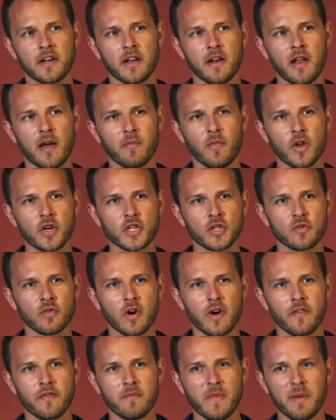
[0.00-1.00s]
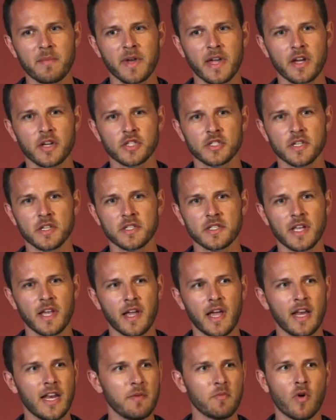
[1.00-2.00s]
and I'm not sure if memcached is
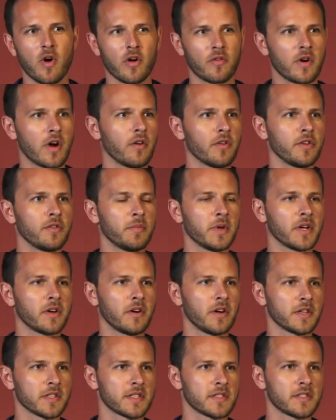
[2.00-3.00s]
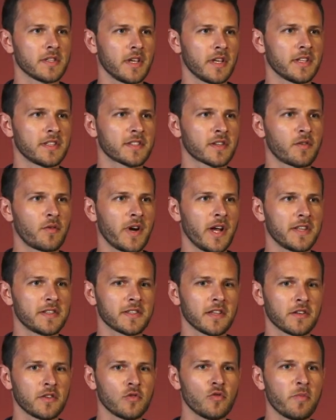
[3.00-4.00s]
anymore around because it creates
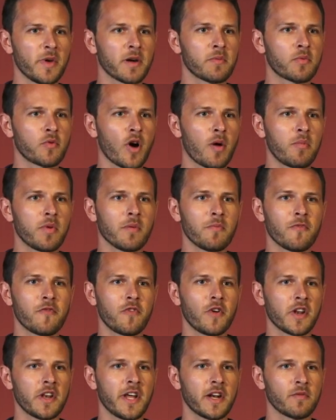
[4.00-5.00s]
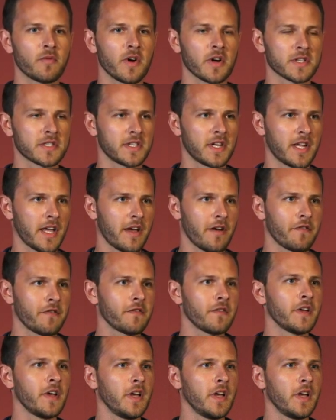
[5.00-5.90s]
a too big problem for the networks that have